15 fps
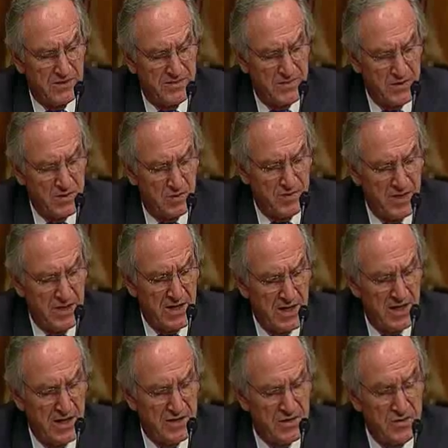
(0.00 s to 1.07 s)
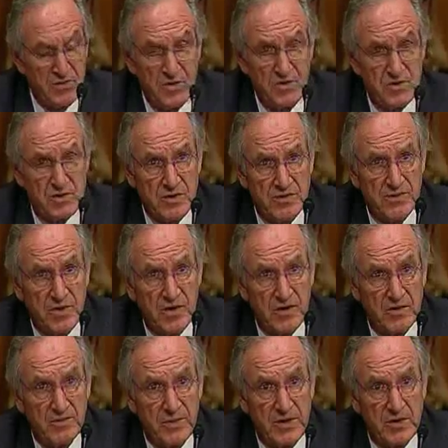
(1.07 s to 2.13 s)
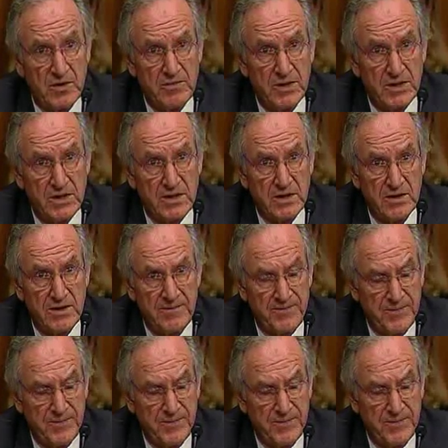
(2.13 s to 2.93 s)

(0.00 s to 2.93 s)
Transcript: so many gays who do serve honorably in our military,